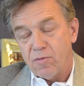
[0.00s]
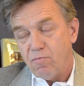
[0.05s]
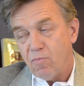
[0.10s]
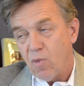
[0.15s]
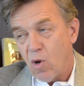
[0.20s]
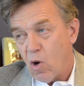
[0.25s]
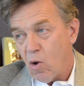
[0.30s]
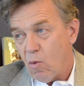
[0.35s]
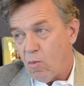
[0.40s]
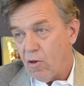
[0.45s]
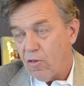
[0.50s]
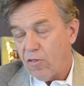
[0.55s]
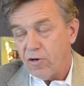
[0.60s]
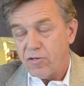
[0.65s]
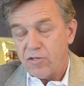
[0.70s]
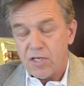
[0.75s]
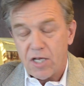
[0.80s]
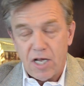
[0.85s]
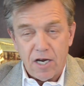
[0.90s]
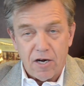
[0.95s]
mobile,
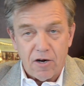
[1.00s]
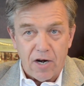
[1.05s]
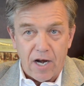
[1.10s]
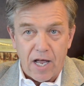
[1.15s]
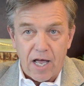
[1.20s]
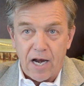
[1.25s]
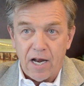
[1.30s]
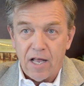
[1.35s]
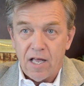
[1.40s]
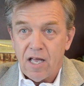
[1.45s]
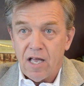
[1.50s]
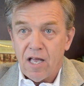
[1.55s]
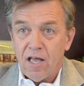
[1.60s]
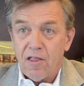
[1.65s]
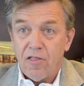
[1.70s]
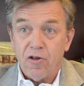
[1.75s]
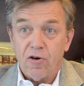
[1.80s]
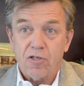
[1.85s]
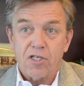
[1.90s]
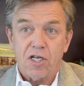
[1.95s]
there's internet,
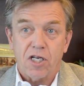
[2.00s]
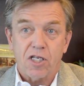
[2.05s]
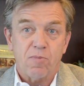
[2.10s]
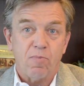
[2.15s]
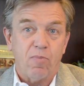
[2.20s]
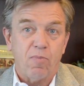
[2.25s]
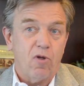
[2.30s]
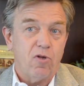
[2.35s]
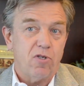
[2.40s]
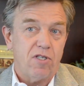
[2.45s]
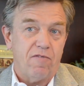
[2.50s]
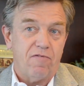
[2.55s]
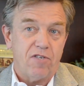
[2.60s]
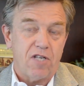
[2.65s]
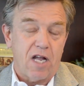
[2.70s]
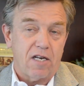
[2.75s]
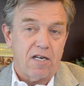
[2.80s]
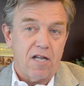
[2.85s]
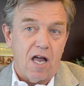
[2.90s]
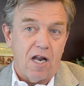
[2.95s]
there's explosive
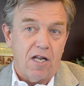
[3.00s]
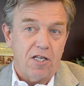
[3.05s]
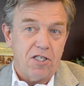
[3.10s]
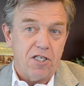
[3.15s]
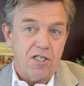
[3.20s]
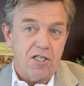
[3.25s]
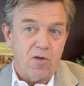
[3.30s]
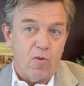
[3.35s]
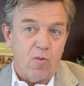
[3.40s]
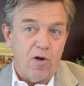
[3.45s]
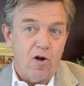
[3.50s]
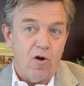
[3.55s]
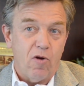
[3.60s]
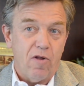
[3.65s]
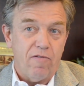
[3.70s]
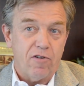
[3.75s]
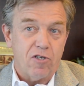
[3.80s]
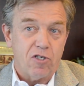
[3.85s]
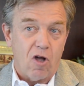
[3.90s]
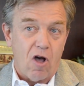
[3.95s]
technologies that we don't
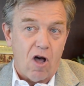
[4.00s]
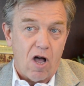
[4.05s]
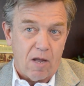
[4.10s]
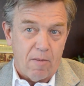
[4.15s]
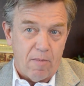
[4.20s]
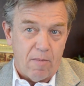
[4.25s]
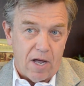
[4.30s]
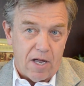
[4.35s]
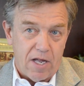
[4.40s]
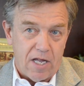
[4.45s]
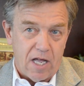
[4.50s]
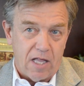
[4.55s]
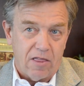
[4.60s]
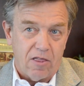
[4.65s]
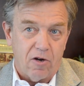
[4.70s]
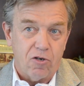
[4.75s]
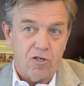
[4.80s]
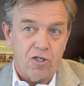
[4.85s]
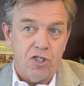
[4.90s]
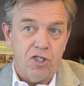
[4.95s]
even talk about yet
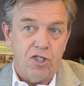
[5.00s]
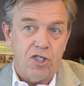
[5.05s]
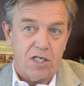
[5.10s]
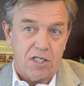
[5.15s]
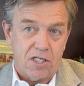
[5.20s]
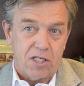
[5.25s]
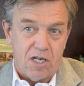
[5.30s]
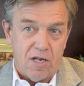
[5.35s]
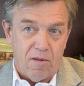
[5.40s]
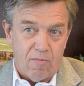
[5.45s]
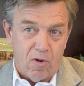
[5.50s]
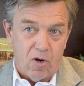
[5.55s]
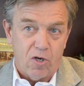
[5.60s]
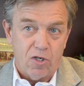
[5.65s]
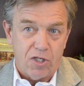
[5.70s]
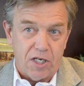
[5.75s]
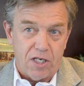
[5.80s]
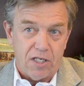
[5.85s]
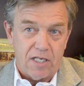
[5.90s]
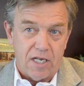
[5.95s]
that are just
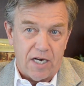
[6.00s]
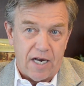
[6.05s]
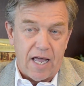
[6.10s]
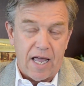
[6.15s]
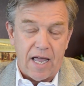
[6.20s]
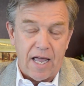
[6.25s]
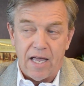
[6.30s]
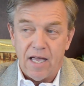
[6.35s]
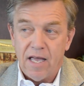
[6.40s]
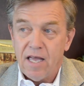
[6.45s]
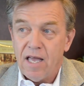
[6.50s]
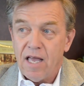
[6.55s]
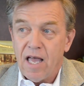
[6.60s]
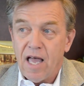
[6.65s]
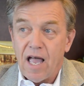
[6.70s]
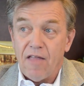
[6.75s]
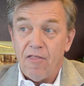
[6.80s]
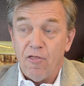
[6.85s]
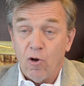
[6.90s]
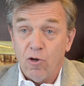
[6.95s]
emerging today.
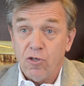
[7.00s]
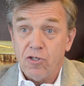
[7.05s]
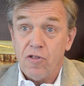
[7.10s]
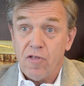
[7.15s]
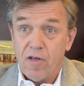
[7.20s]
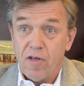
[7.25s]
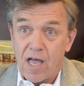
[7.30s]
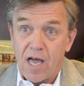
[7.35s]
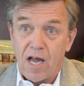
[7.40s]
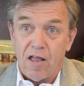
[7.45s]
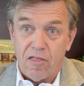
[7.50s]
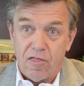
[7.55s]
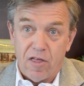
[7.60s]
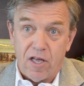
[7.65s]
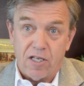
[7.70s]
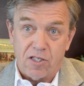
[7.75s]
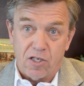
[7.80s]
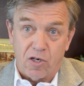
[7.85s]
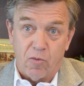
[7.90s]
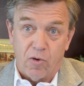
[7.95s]
And those are the kind of
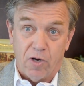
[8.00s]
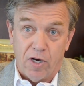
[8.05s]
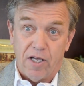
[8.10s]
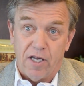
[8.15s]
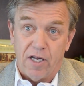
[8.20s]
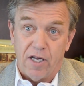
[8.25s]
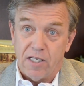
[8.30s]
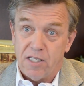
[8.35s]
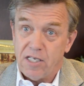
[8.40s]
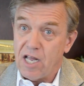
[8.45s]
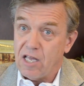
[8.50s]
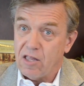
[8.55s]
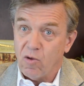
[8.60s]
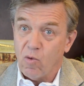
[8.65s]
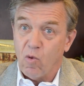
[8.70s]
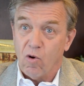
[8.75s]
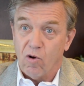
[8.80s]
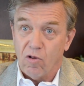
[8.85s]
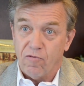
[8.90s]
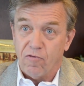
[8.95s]
things that are really going to take the
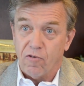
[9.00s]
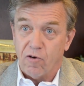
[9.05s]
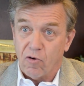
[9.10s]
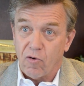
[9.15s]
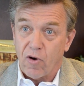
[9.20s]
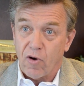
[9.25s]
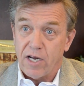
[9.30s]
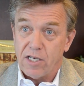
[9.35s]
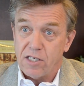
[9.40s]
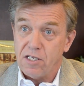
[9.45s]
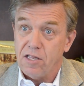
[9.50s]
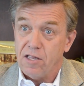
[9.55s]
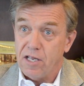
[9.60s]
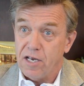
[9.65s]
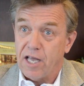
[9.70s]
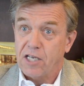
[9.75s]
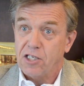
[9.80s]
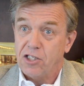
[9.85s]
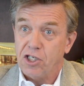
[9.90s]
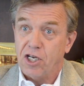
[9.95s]
world for Christ in the
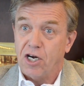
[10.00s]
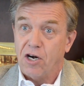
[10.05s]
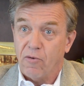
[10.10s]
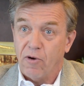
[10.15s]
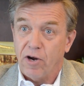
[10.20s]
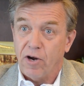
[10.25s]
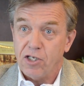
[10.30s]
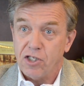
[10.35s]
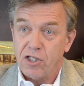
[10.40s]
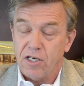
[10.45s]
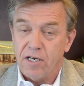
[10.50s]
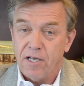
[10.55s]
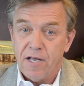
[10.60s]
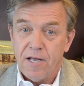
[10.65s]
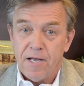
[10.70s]
next generation.